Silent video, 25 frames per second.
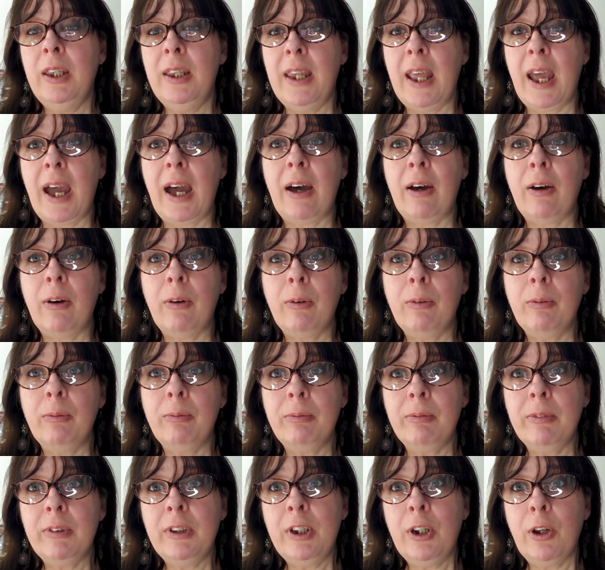
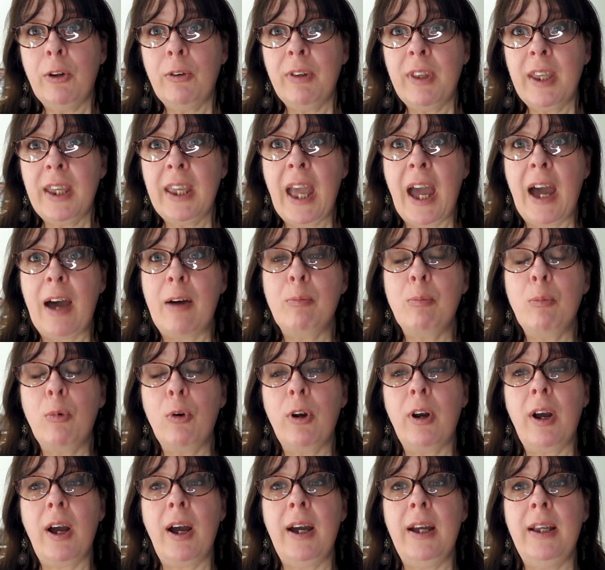now, they have
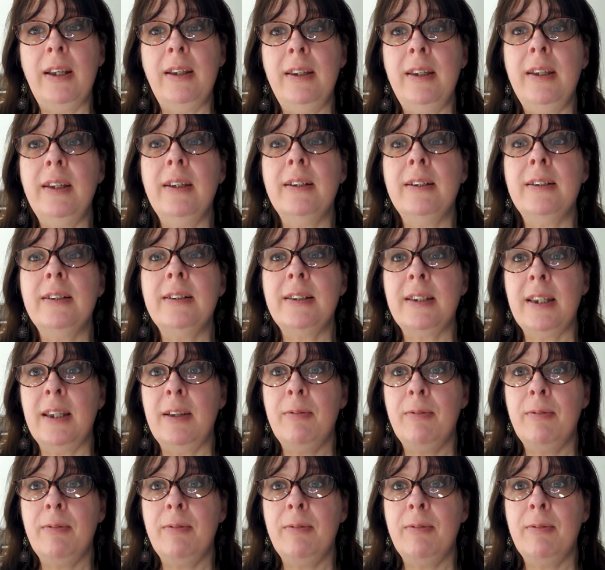more ideas